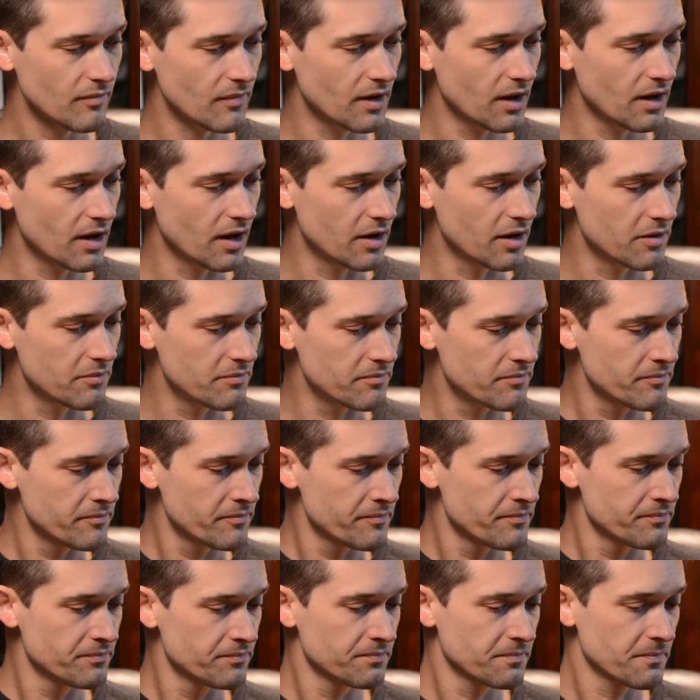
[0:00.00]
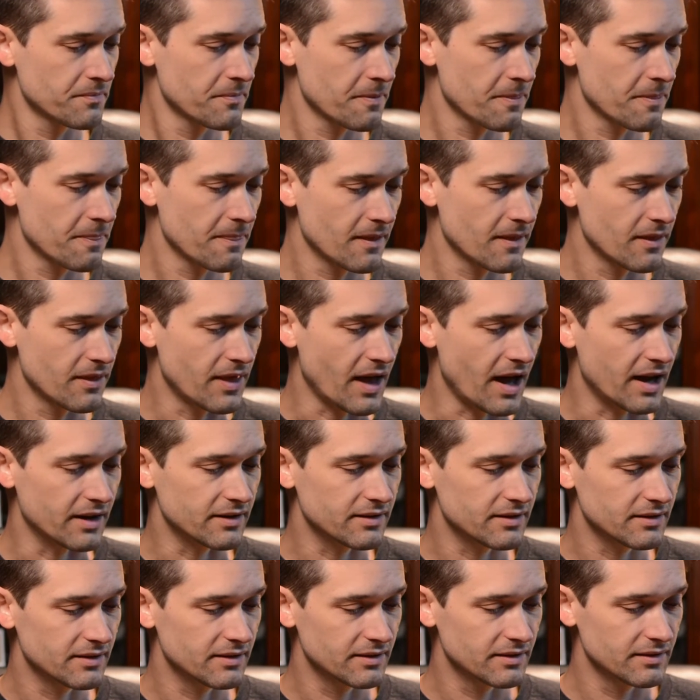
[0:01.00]
um,
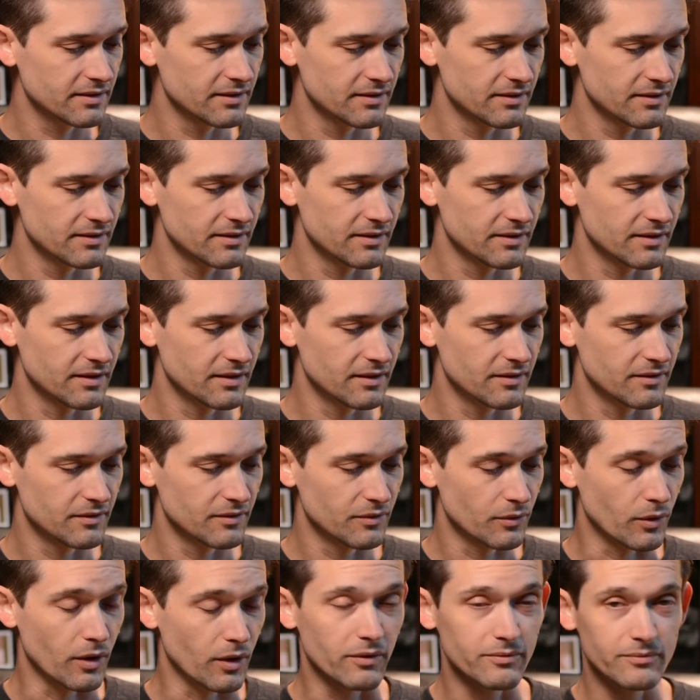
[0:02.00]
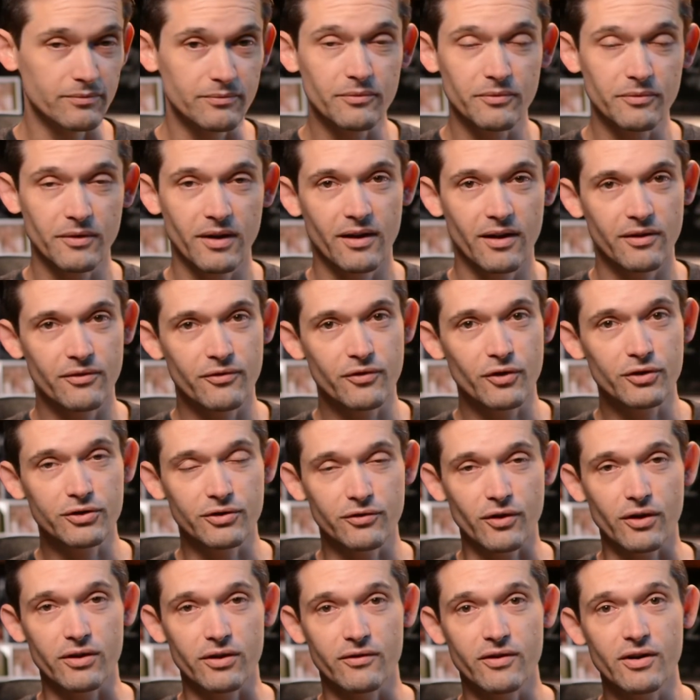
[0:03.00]
that, well, first
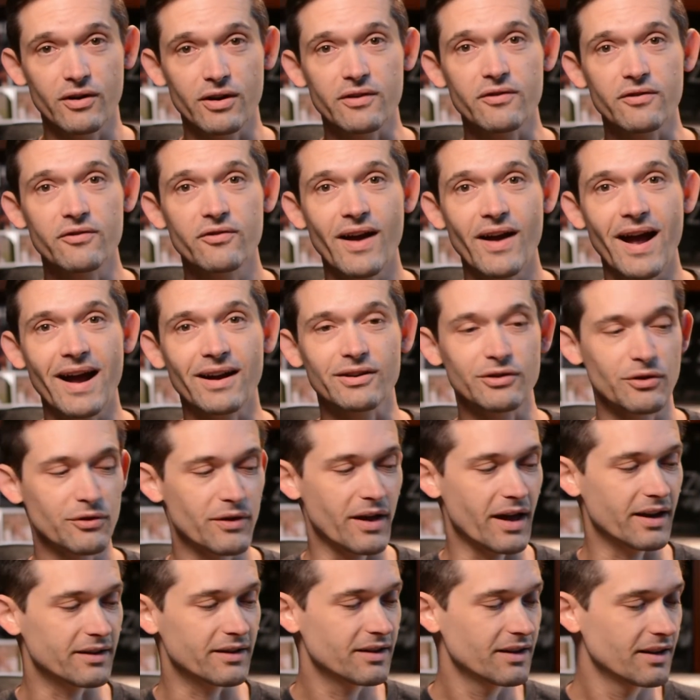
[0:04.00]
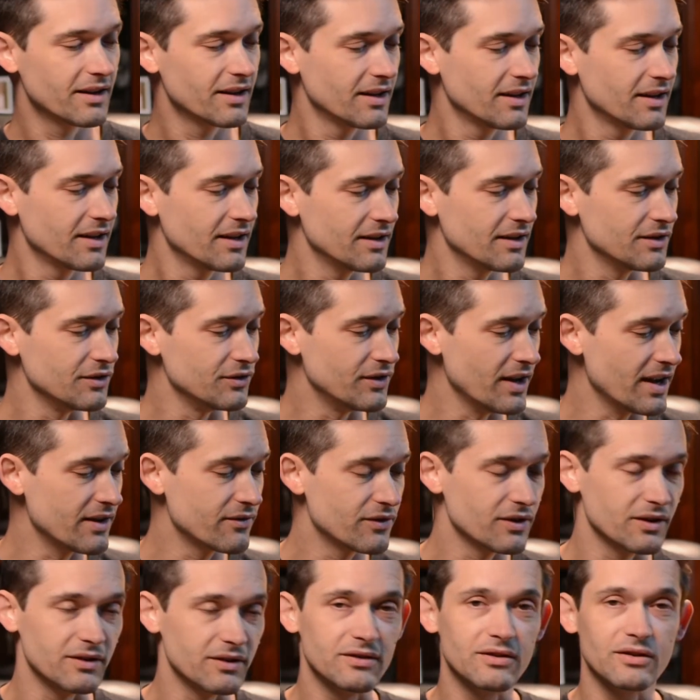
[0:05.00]
of all, the very fact that
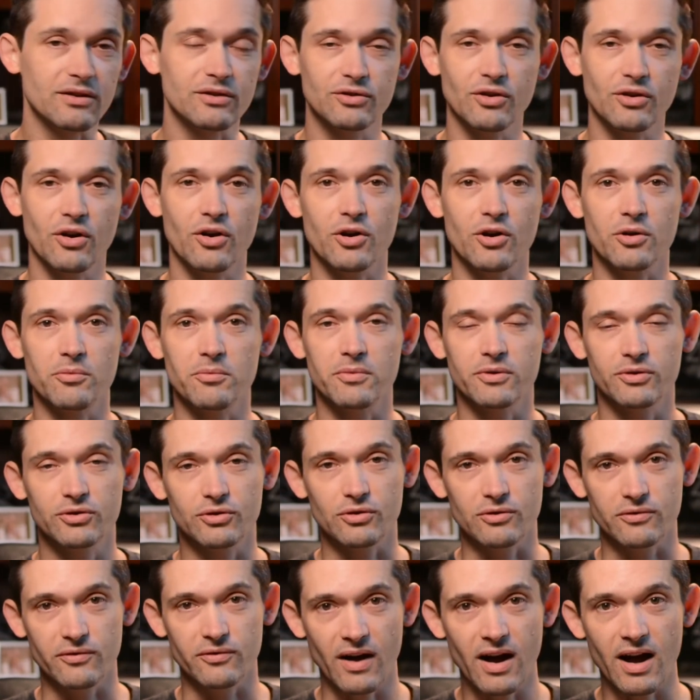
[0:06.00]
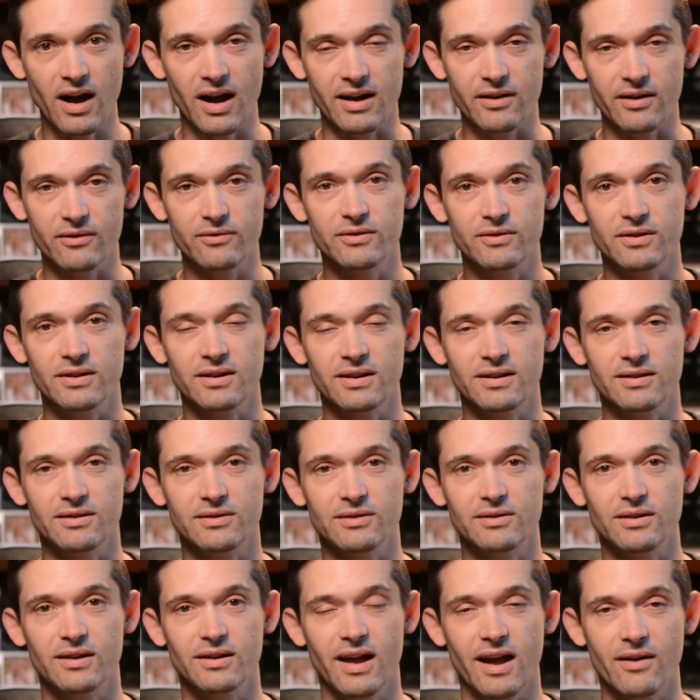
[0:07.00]
David's psalm survived
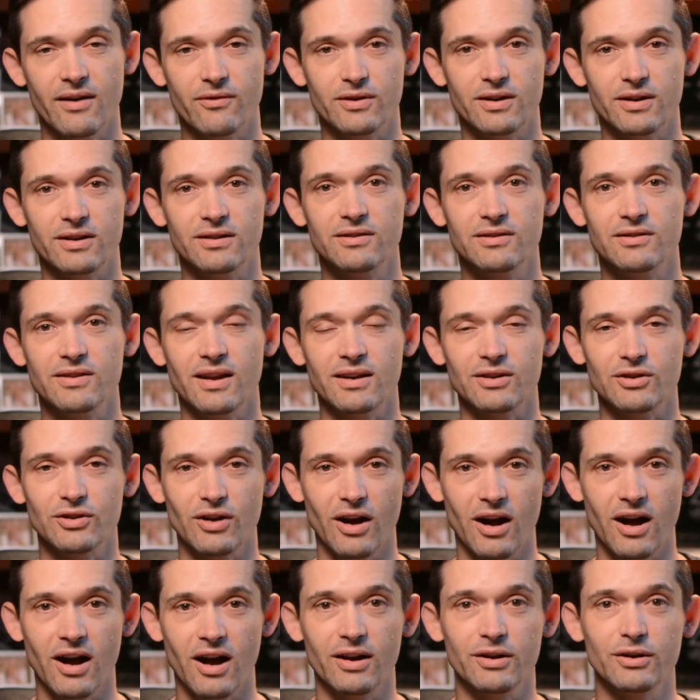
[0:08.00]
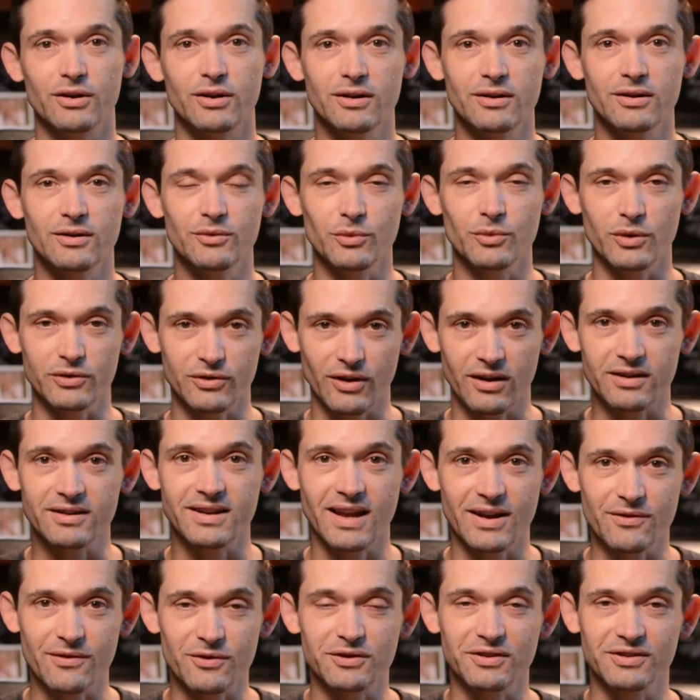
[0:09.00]
is evidence that God was on
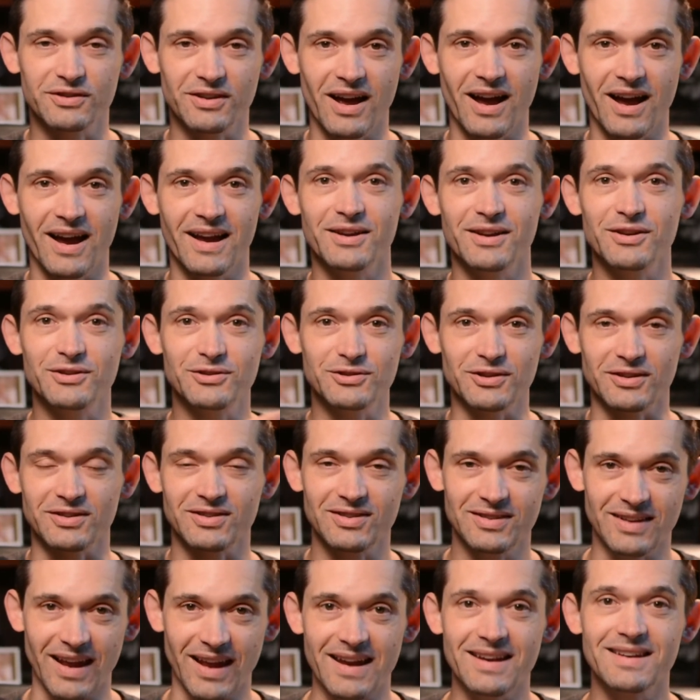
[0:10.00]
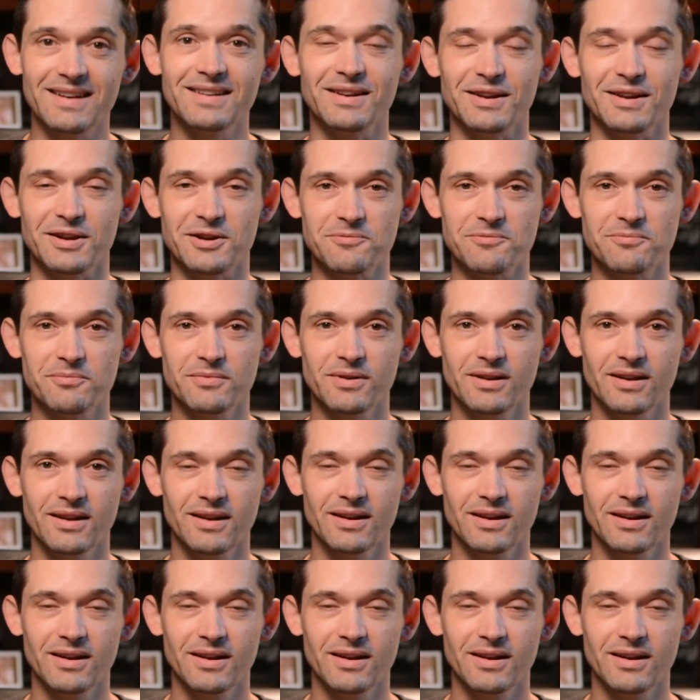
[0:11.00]
David's side, sustained him,